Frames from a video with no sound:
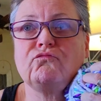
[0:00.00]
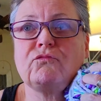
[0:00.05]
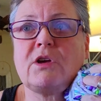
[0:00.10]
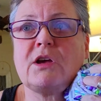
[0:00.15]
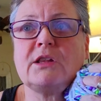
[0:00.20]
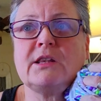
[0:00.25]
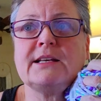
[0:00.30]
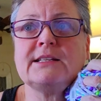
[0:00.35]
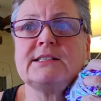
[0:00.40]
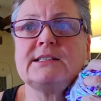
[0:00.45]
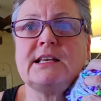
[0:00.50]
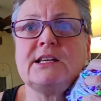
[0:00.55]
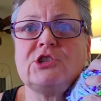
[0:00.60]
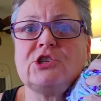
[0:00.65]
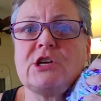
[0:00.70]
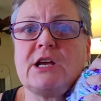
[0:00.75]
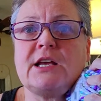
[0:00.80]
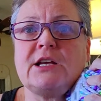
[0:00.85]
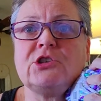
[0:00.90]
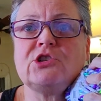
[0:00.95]
Unless they
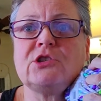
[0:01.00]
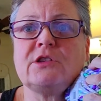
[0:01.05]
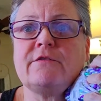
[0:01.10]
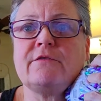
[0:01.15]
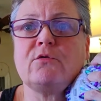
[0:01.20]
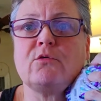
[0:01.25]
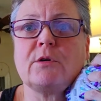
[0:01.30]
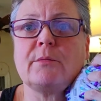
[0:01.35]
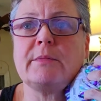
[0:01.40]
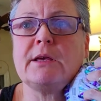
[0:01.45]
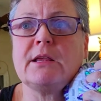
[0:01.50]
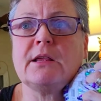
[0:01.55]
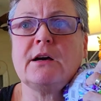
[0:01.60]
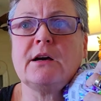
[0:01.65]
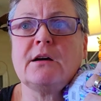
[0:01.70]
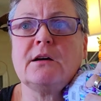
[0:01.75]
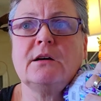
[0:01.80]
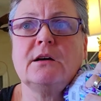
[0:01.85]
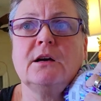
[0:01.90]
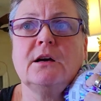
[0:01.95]
changed the
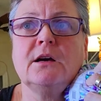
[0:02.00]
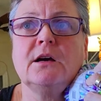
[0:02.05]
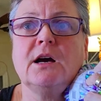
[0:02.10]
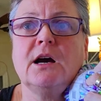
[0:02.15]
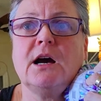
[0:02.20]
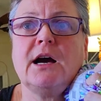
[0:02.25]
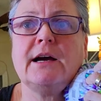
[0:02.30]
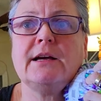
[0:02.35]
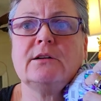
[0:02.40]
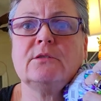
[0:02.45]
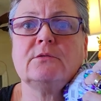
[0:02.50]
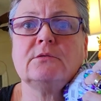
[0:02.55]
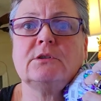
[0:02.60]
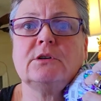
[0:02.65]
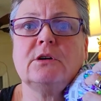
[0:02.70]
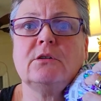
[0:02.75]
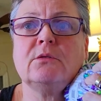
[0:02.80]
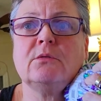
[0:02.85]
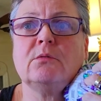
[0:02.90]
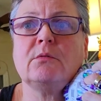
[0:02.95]
formula. I don't
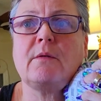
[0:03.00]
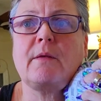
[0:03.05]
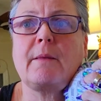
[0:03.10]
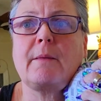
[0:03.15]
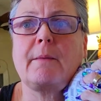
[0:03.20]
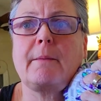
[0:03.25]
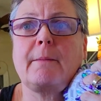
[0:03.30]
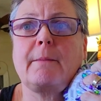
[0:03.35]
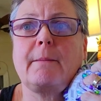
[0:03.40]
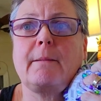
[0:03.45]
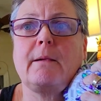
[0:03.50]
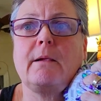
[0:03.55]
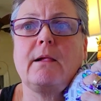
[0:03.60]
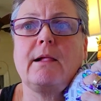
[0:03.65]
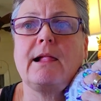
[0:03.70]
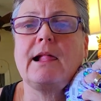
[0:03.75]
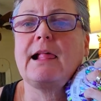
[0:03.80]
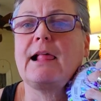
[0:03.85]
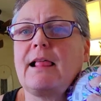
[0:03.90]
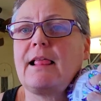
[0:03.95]
know.
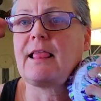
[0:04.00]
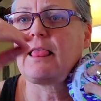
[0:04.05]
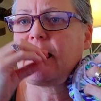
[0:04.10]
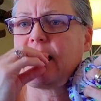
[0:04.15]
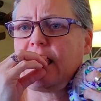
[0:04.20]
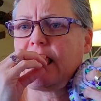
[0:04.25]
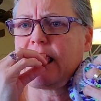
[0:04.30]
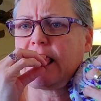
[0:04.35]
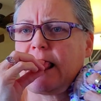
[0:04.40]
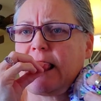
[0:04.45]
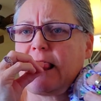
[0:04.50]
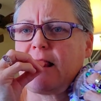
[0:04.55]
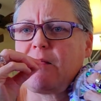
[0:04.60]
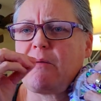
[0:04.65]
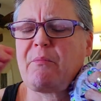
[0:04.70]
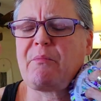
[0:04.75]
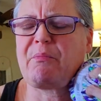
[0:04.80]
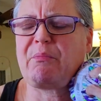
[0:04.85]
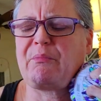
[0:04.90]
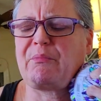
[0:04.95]
Oh,
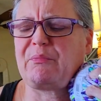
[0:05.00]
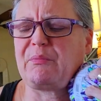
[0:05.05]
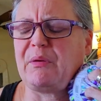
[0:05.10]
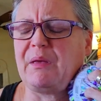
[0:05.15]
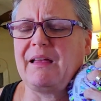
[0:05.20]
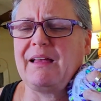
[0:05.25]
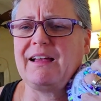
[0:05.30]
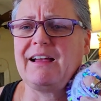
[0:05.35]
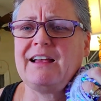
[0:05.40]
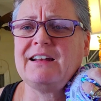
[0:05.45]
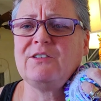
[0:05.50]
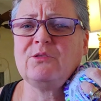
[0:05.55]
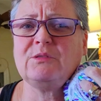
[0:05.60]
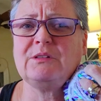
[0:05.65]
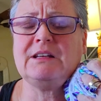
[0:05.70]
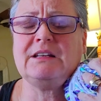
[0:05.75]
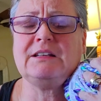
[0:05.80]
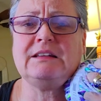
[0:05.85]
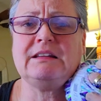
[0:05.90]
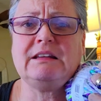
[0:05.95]
I
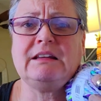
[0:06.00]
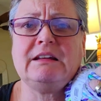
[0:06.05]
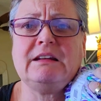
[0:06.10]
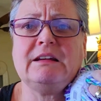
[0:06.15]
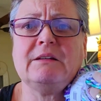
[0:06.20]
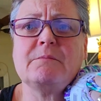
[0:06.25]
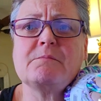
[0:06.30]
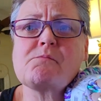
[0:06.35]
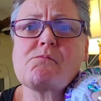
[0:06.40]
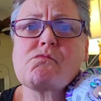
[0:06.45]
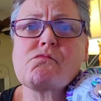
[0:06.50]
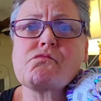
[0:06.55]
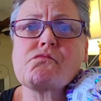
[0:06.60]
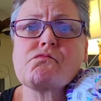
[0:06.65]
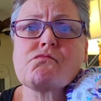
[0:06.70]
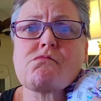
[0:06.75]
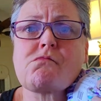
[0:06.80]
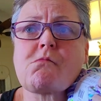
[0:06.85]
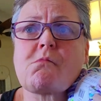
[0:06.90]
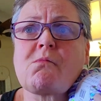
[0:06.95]
don't need to eat it.
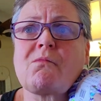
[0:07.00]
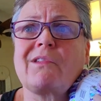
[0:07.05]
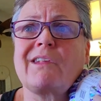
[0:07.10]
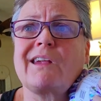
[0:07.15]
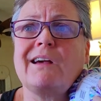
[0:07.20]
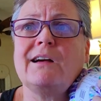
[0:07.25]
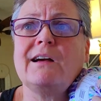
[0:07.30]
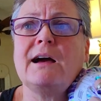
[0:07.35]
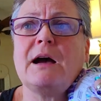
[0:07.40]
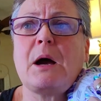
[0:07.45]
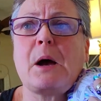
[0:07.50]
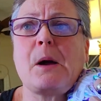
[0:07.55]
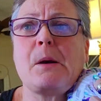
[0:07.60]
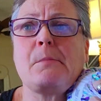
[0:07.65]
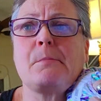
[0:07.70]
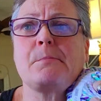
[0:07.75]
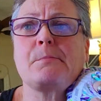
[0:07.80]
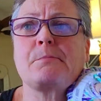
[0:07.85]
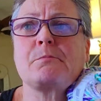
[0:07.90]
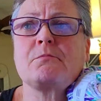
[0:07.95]

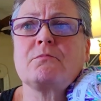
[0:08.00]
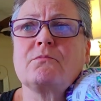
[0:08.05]
Um,